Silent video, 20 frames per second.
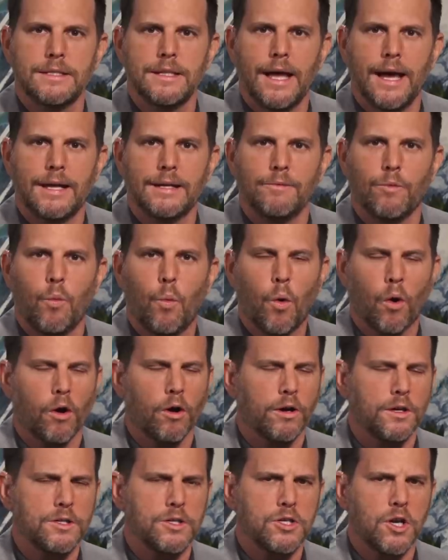that
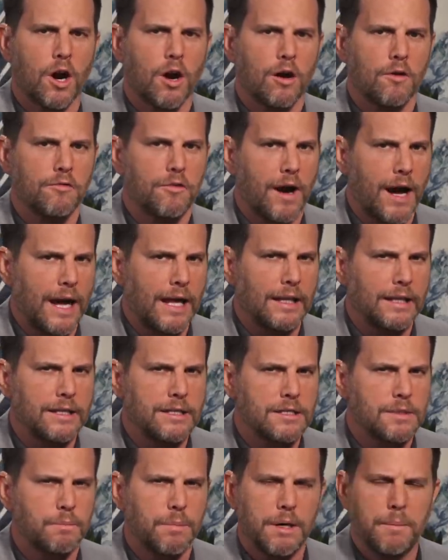words are
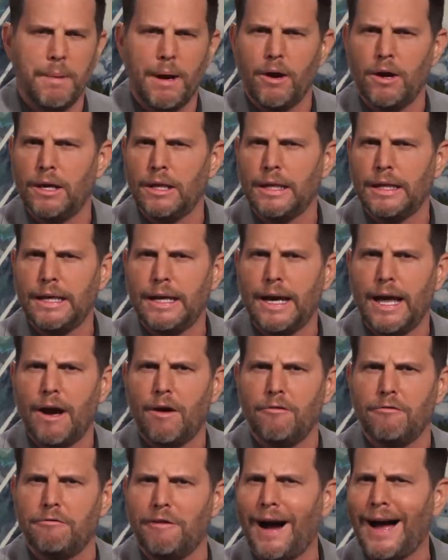violence, but apparently
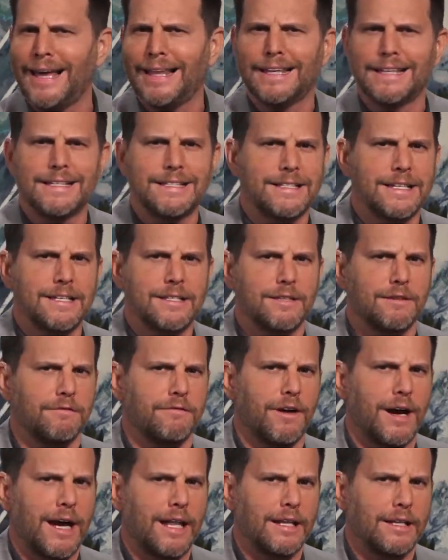now violence isn't
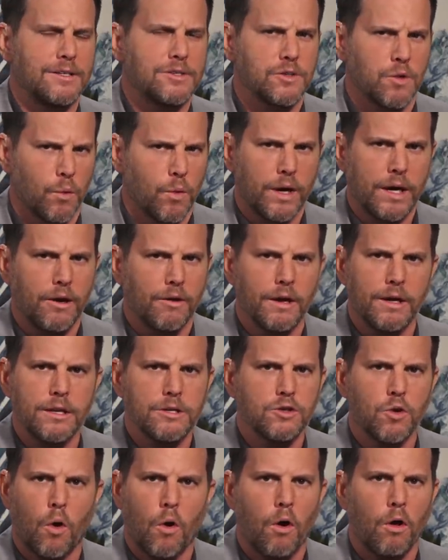violence. So we're hearing
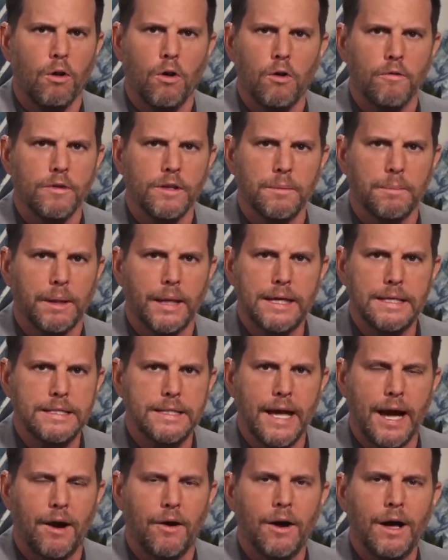this all over the place
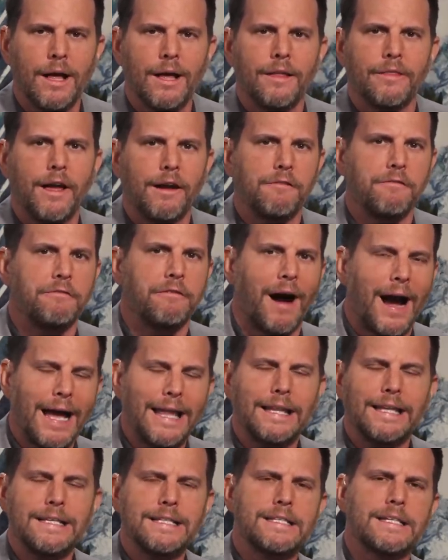now, that
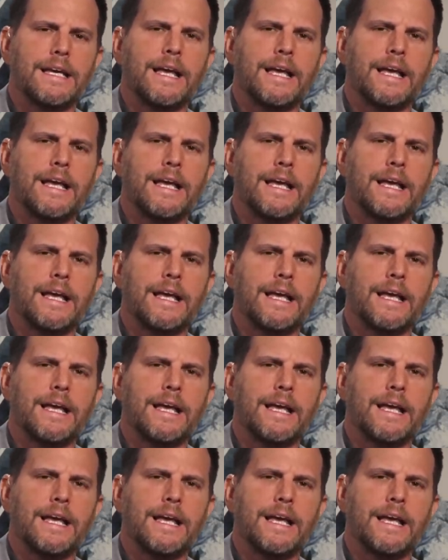violence